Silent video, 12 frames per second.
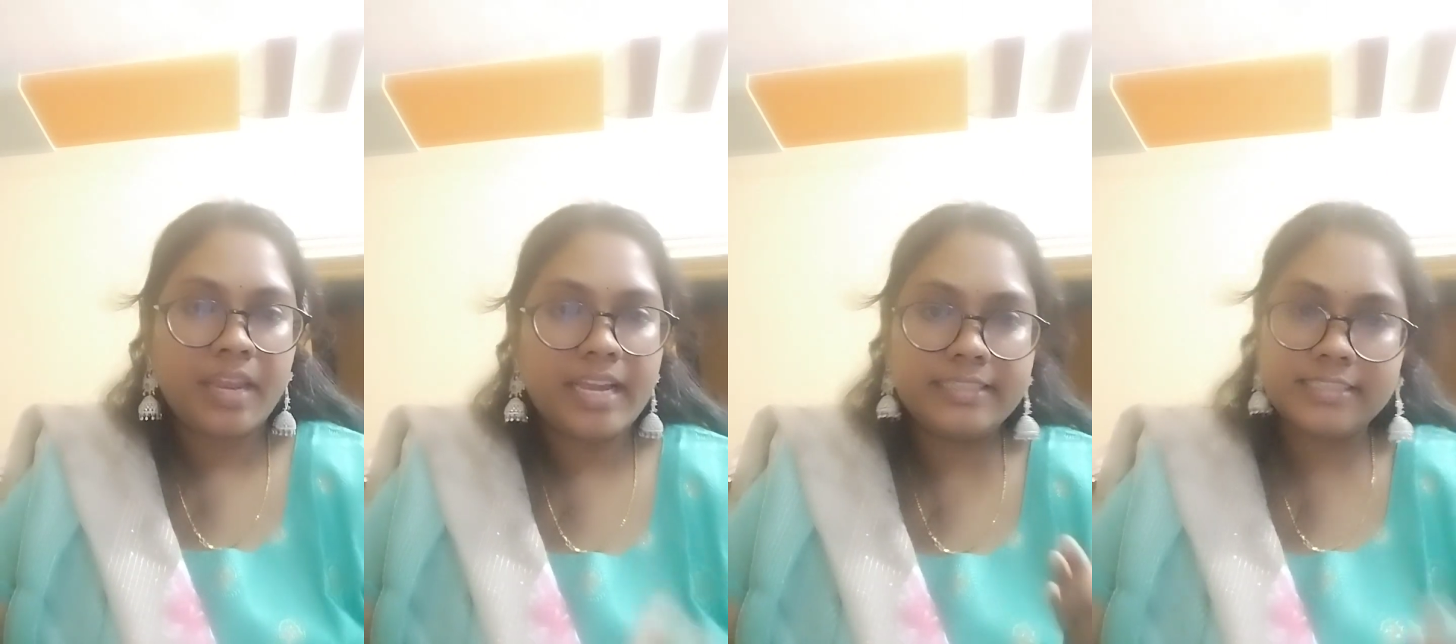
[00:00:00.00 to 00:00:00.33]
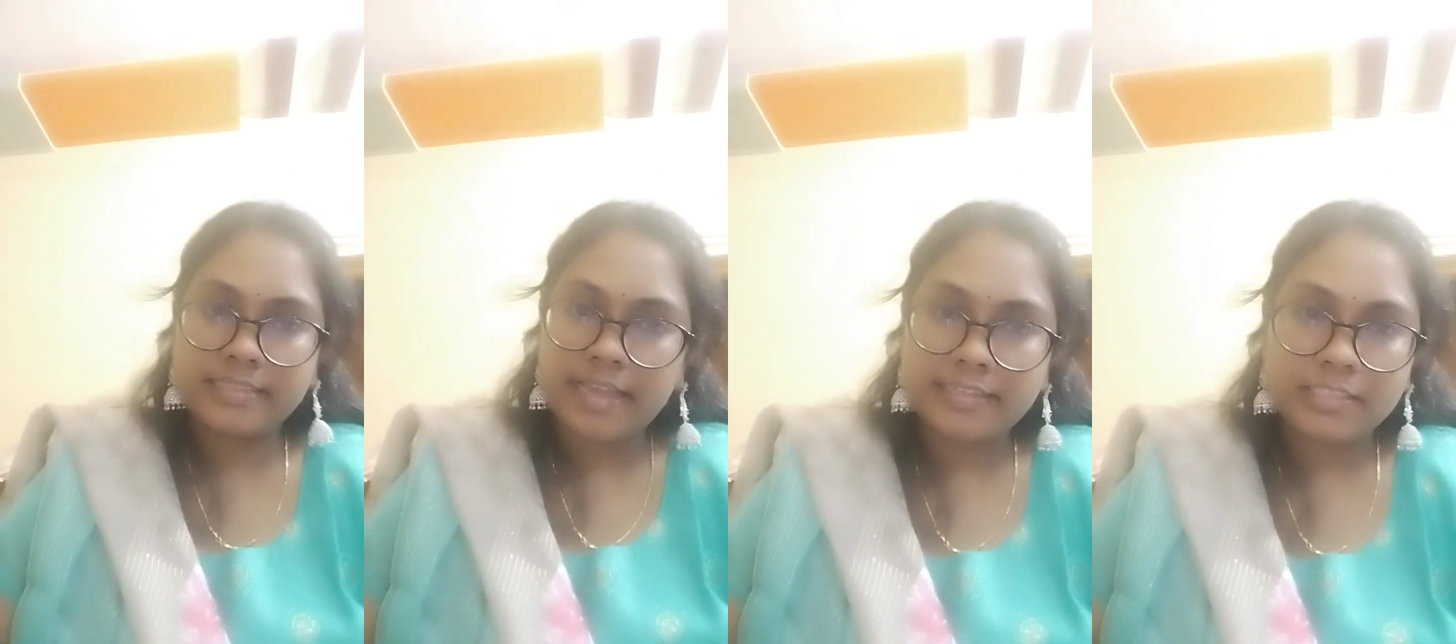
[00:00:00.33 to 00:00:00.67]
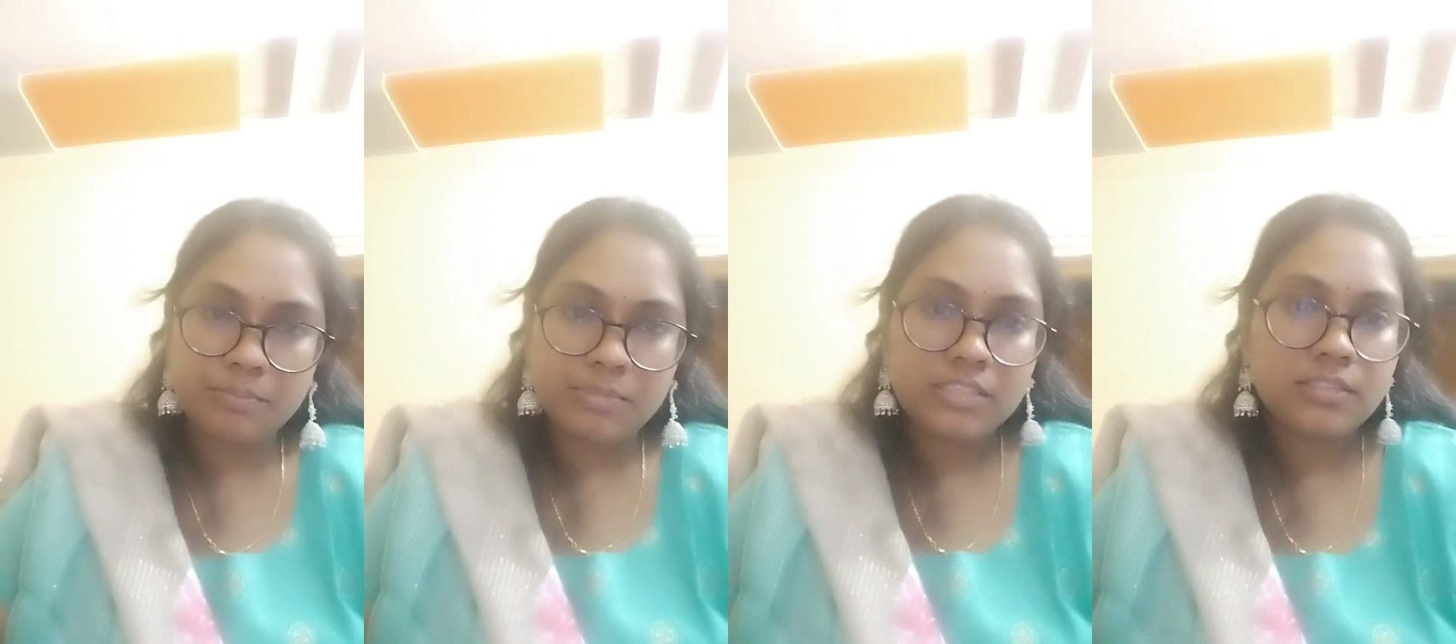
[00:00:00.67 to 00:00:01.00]

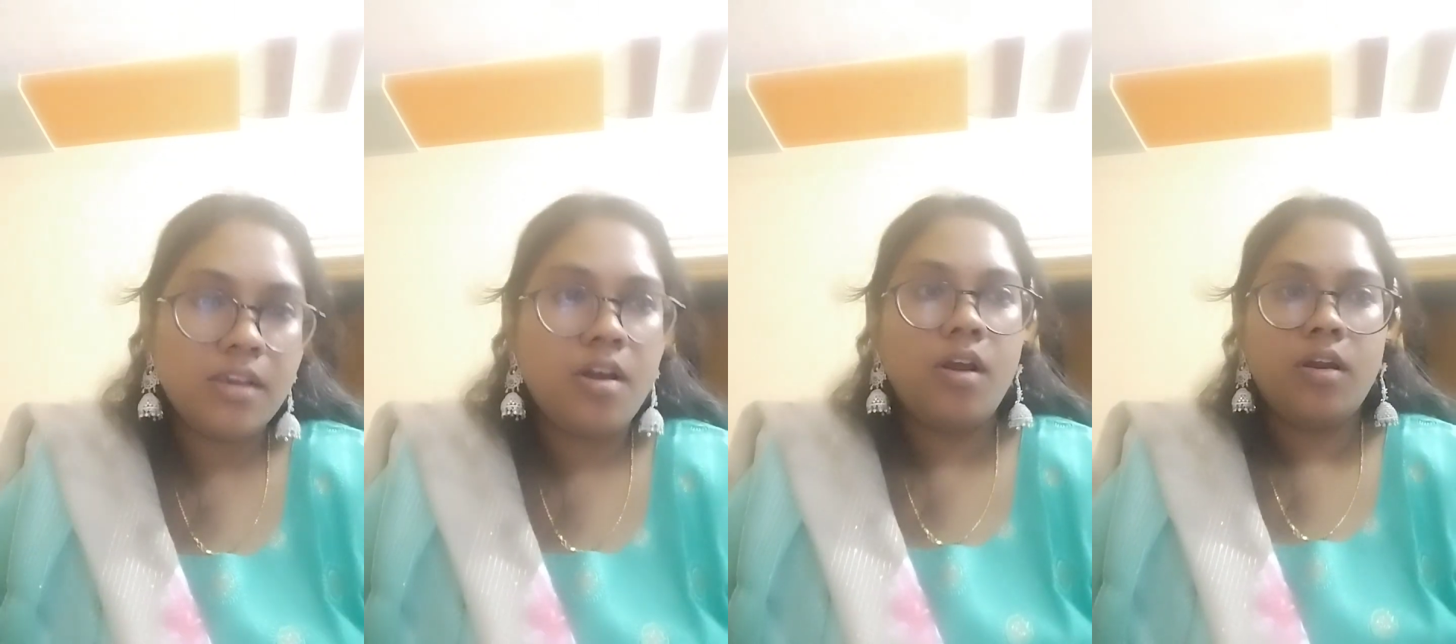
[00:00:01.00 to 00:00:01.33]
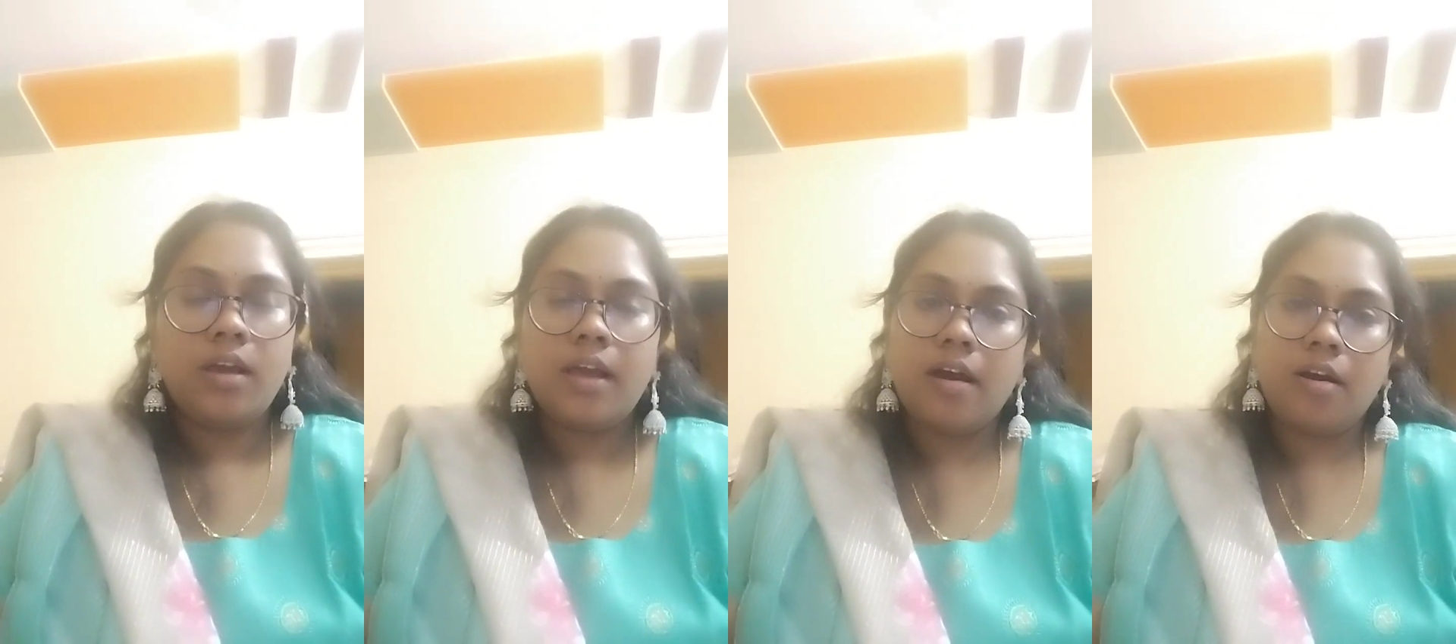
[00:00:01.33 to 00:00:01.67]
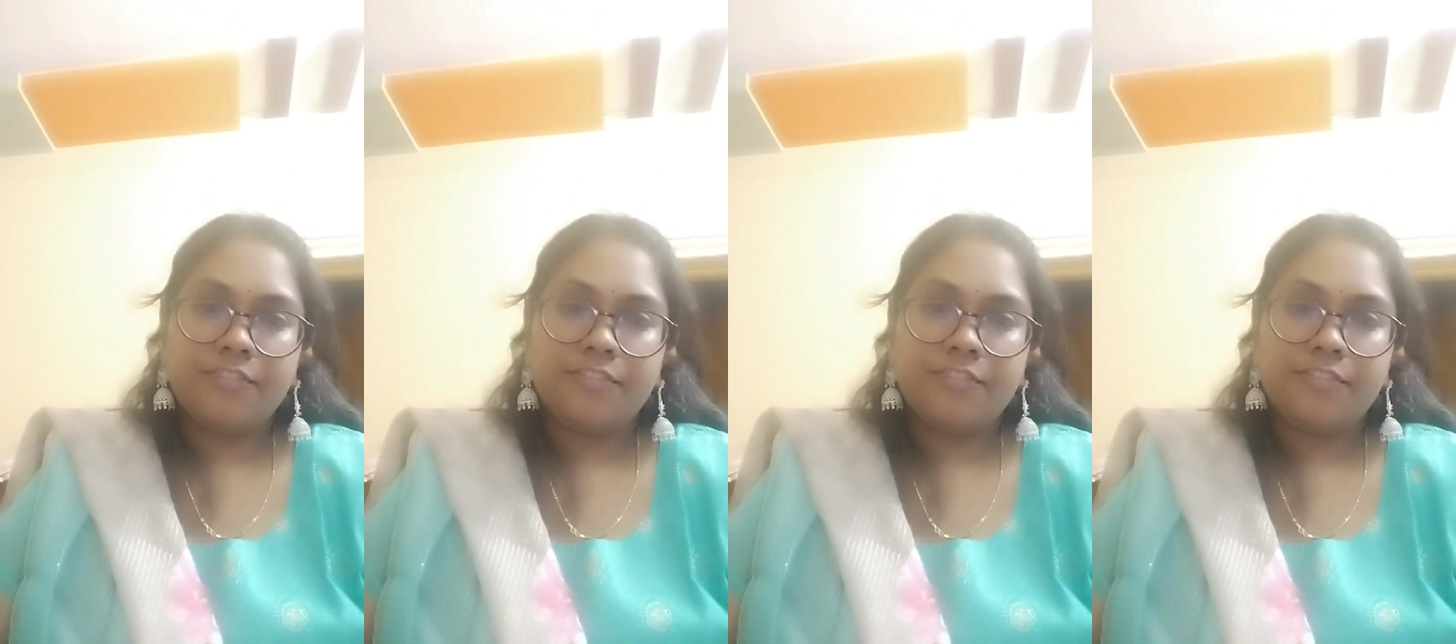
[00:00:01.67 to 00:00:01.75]
discectomies or